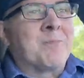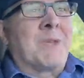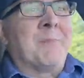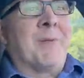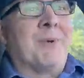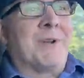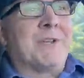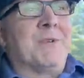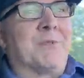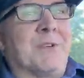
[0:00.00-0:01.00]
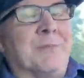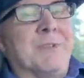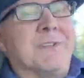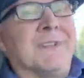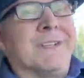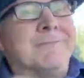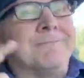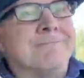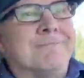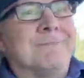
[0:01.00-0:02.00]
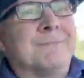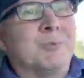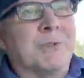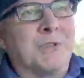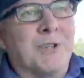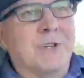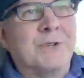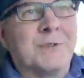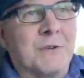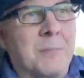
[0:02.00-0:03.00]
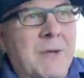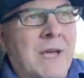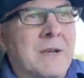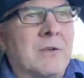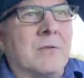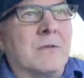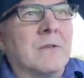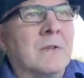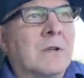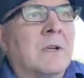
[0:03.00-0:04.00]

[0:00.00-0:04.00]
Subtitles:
My buddy who was with me said, want the good news or the bad news?